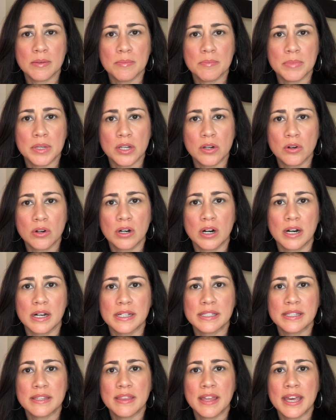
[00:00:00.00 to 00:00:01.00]

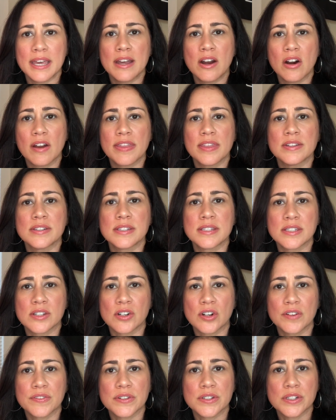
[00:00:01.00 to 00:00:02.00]
because they are the
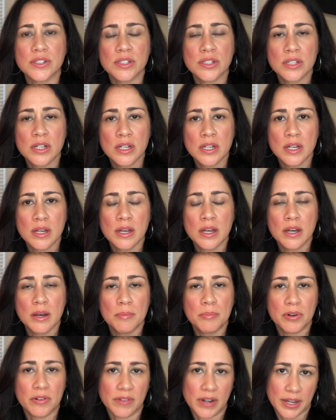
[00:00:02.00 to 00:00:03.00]
service
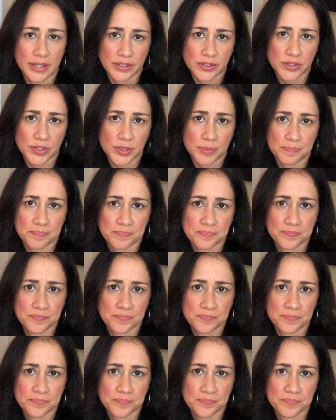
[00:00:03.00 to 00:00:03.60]
providers.